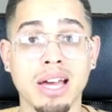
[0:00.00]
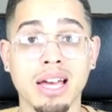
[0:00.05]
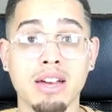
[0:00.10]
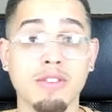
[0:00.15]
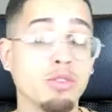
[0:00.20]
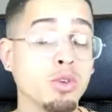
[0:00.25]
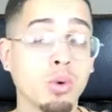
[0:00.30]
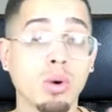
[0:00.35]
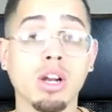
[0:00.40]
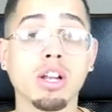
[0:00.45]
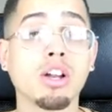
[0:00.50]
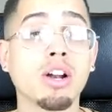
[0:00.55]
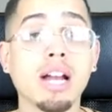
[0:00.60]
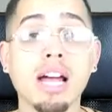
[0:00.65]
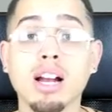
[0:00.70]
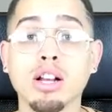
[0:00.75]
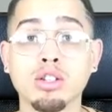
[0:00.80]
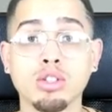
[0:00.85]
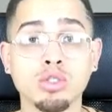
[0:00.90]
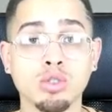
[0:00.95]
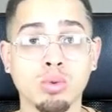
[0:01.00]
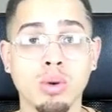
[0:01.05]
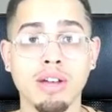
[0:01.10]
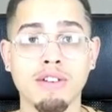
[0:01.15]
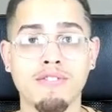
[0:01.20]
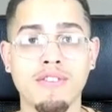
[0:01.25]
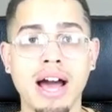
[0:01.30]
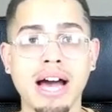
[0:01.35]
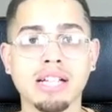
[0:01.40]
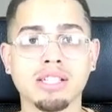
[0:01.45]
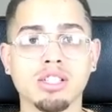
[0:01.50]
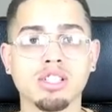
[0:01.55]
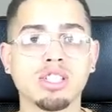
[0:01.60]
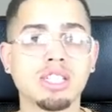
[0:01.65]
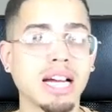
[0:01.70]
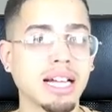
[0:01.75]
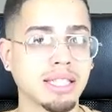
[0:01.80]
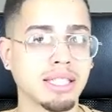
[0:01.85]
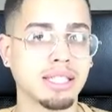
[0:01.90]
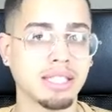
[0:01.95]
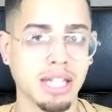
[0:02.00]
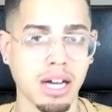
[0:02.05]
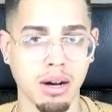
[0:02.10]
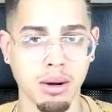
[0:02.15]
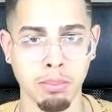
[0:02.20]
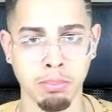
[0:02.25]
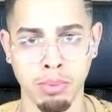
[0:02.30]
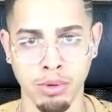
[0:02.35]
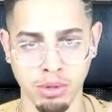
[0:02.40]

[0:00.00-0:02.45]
If you want to learn how to lose weight faster, check this out.